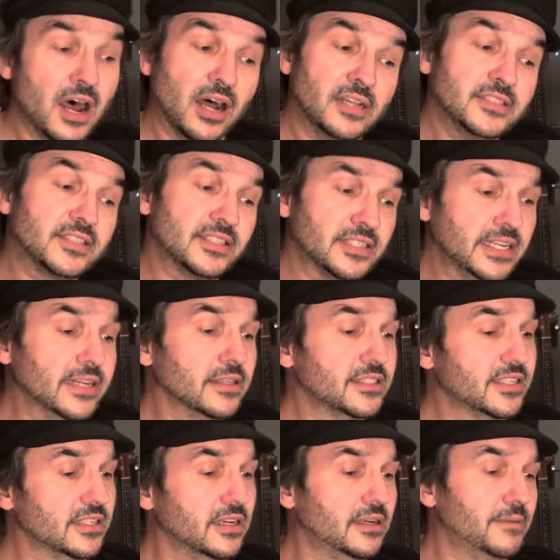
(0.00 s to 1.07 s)
and still
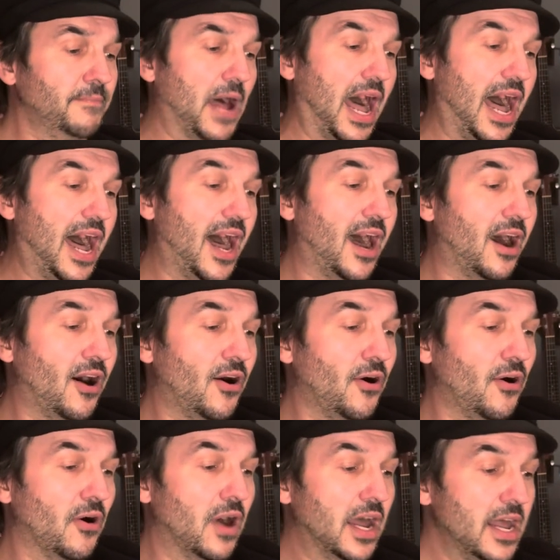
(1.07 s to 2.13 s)
somehow
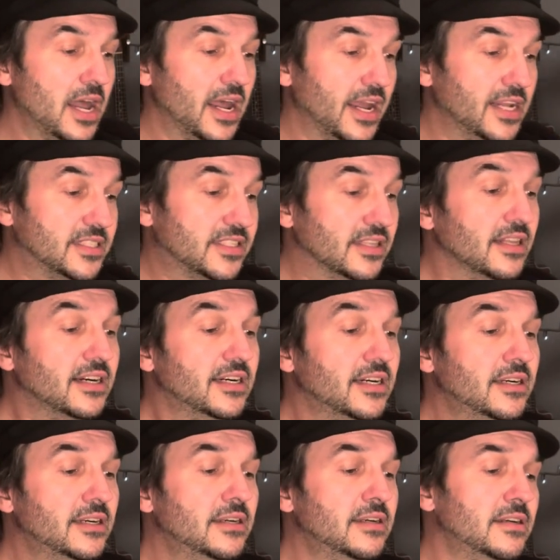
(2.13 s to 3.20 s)
it's
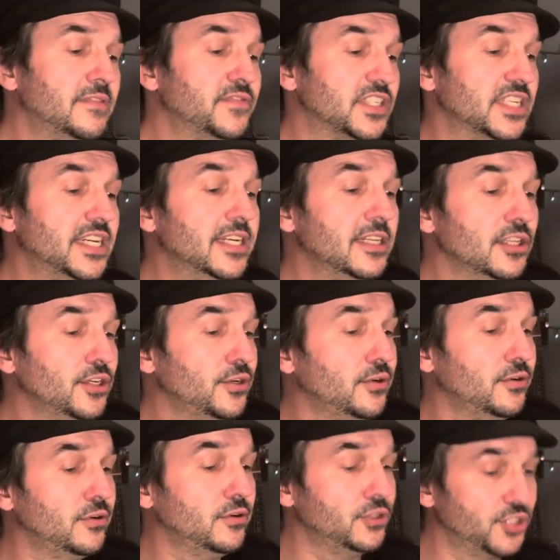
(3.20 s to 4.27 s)
love's
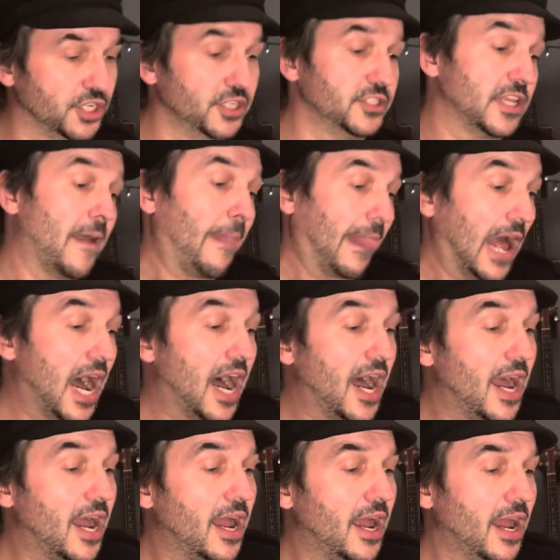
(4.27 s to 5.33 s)
illusions
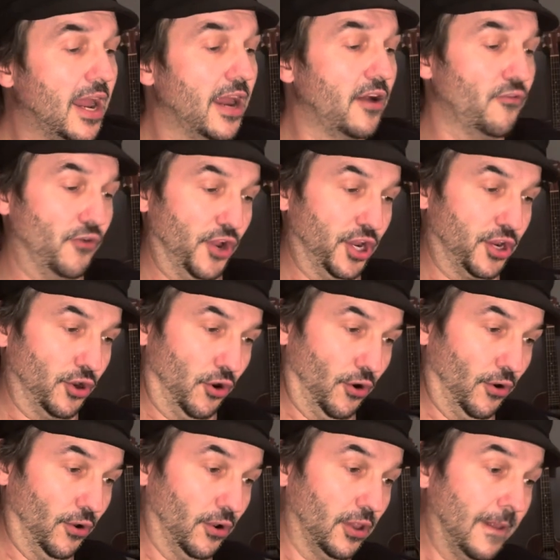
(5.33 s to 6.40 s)
I
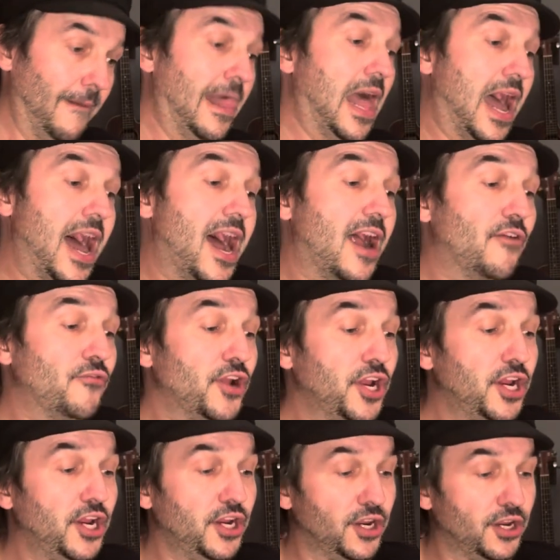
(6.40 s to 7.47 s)
recall. I
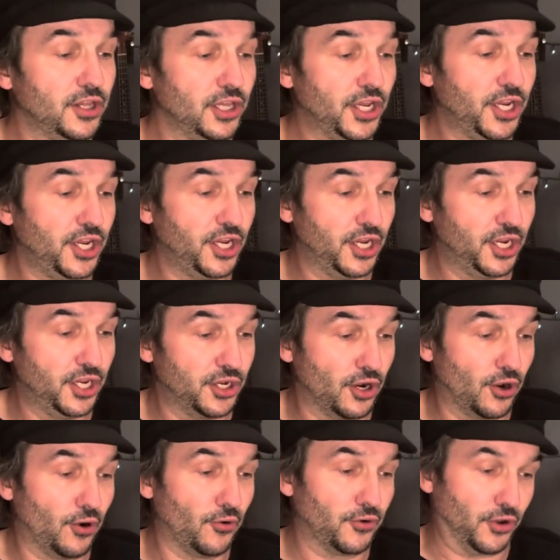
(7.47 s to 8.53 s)
really
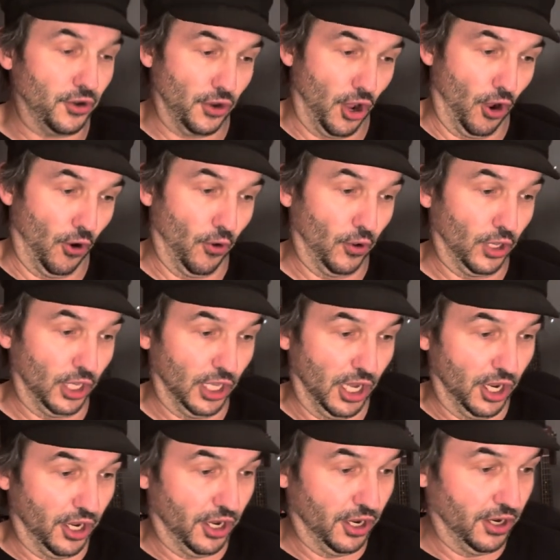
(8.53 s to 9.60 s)
don't know
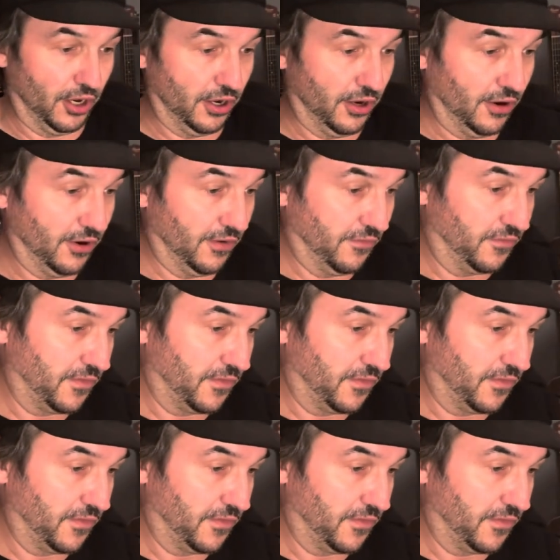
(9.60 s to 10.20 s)
love